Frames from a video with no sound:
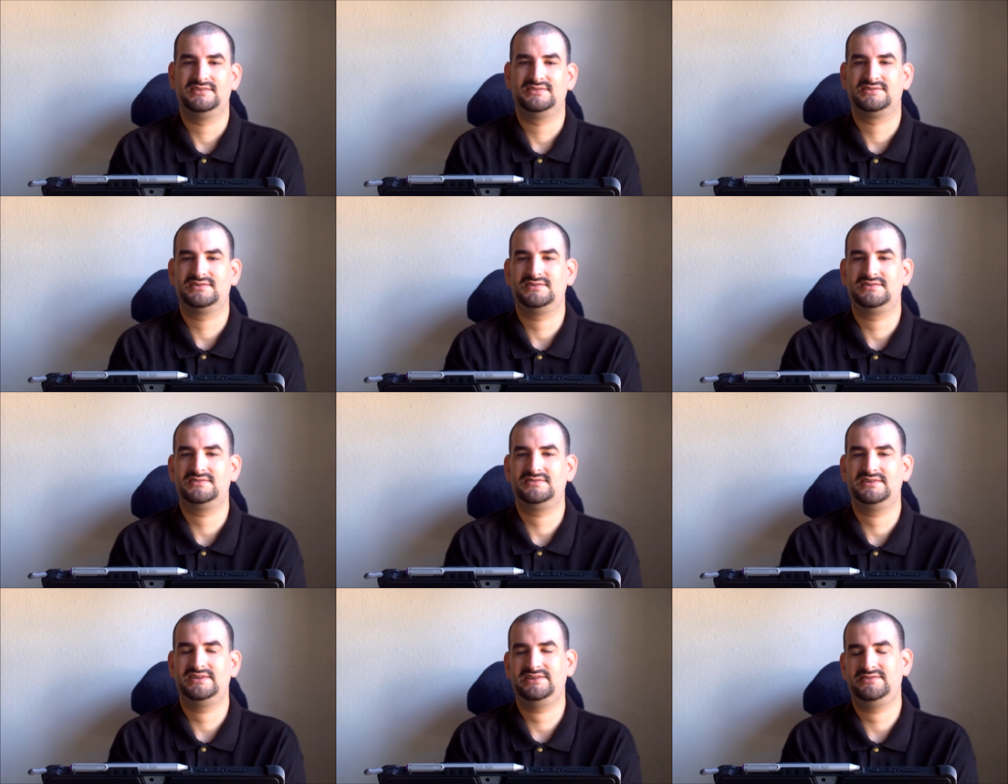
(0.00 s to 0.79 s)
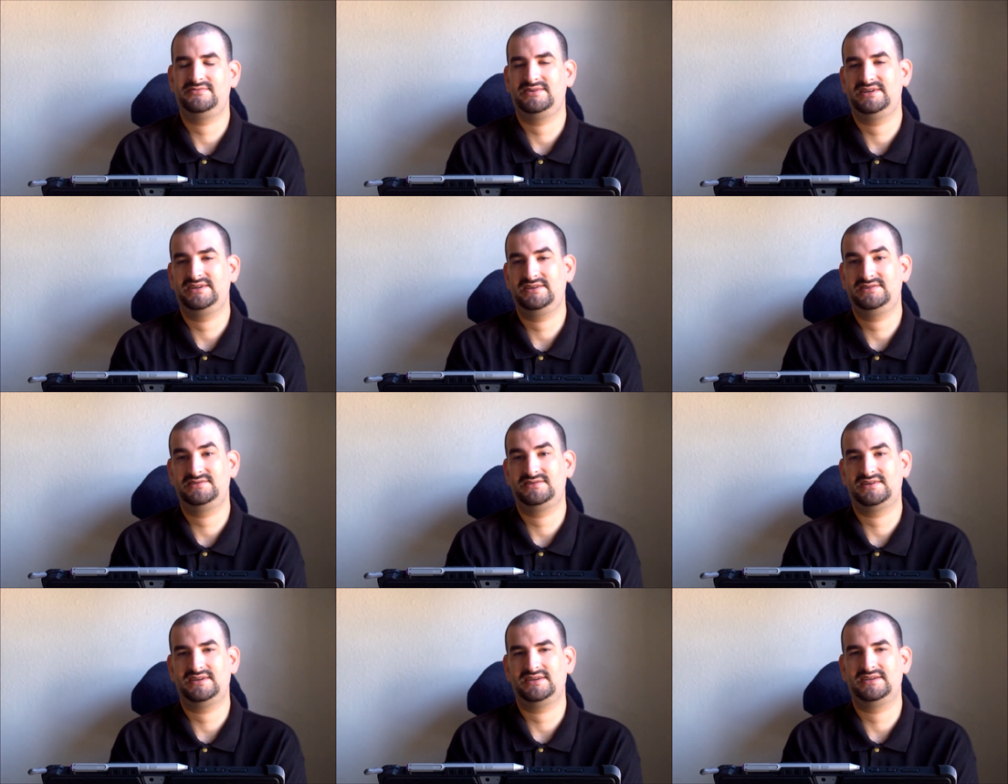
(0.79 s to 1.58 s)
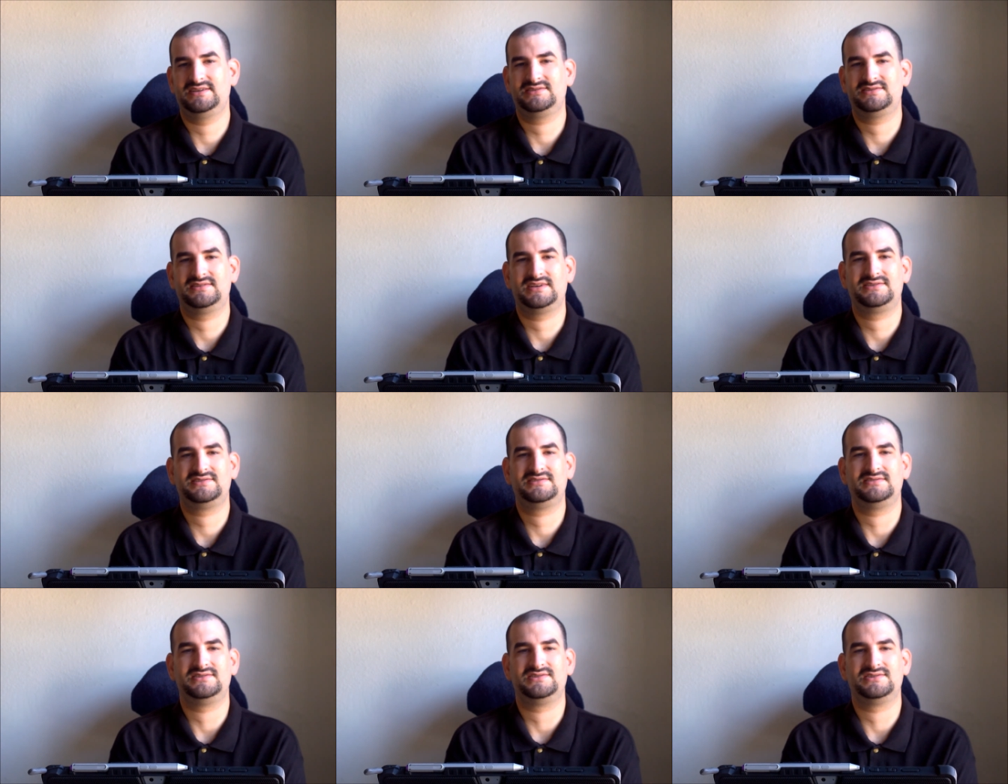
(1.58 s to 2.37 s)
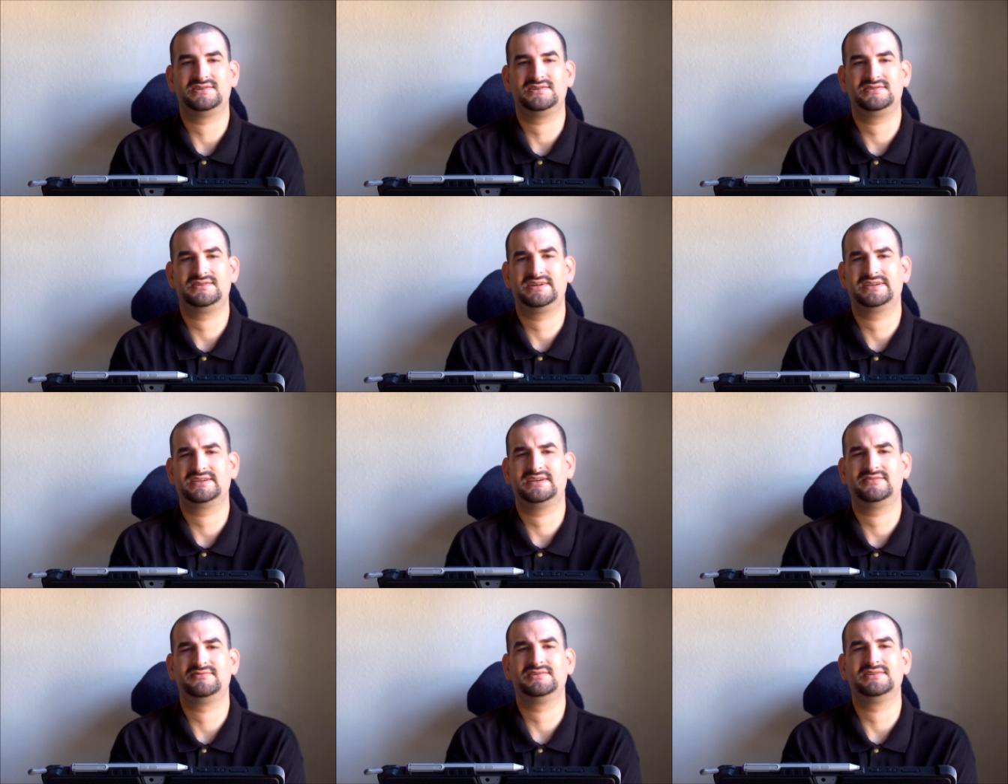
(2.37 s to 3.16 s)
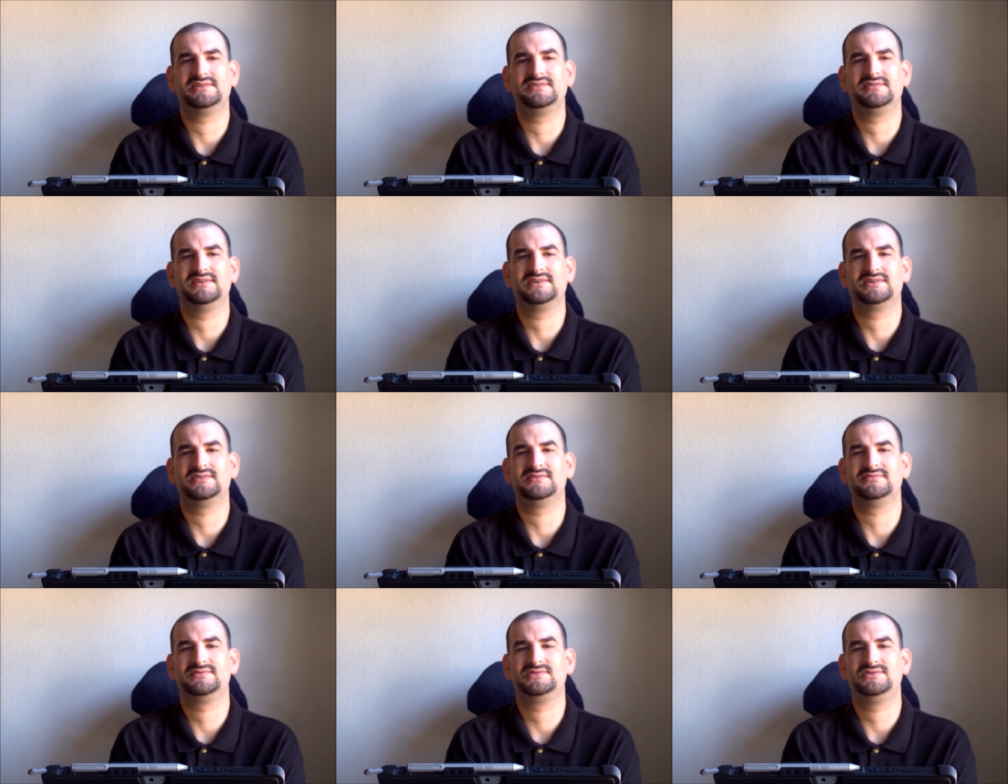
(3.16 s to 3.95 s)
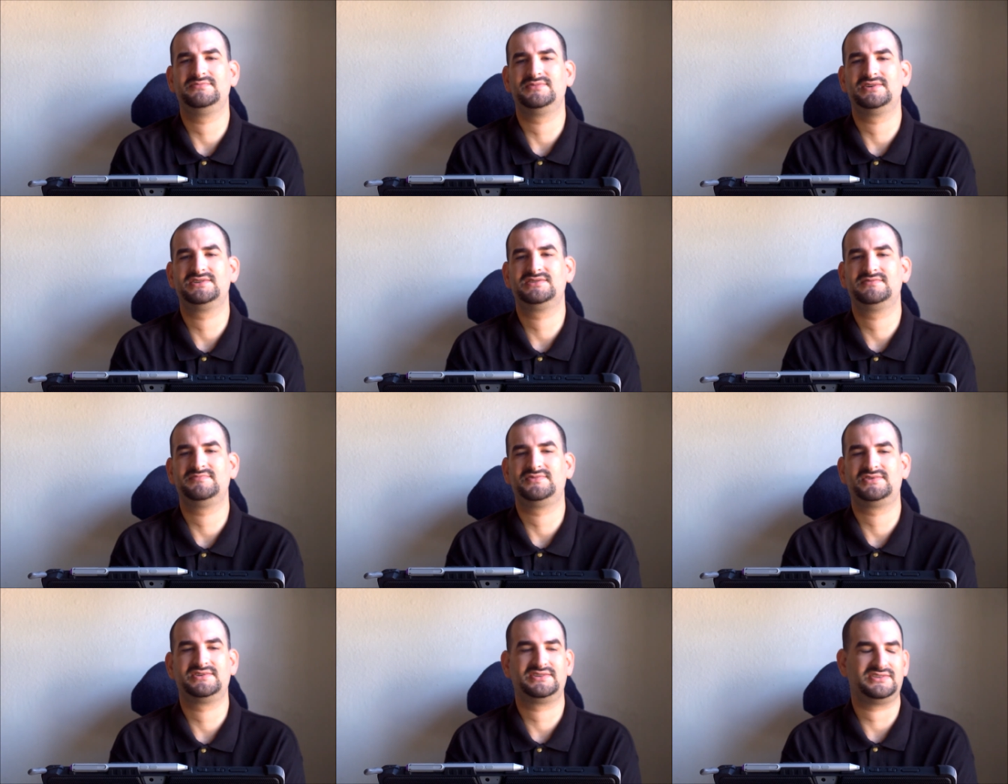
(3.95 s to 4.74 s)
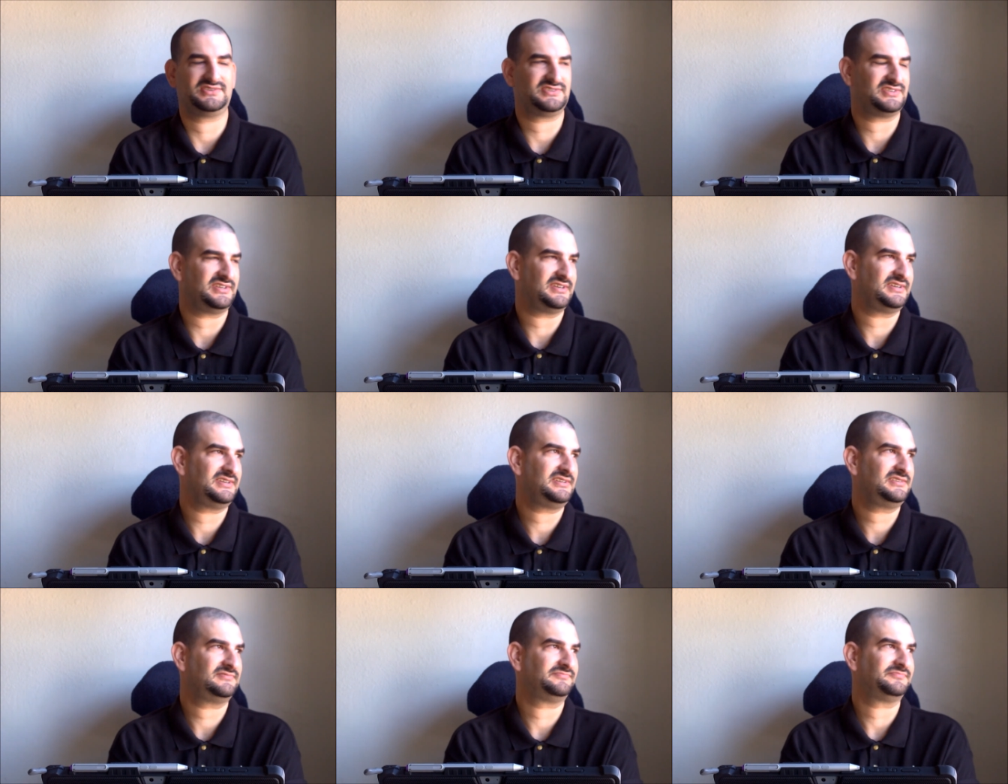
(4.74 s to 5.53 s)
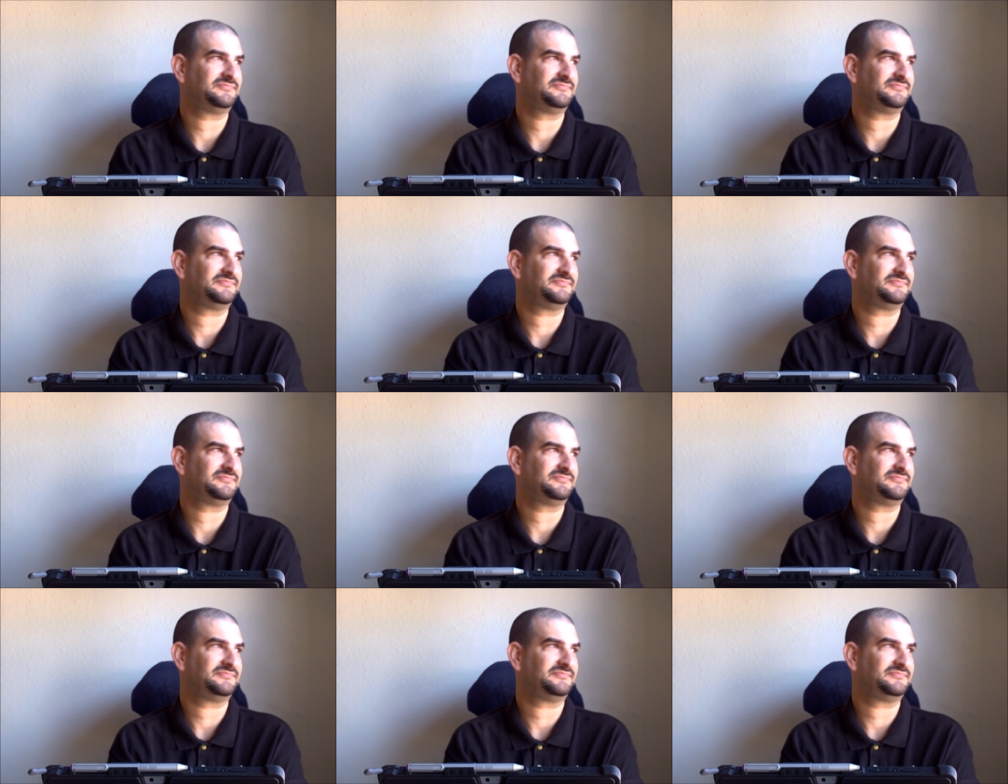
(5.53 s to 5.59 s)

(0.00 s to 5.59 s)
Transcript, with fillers: So anyways, I guess that's the show. I can't really think of too much more to say.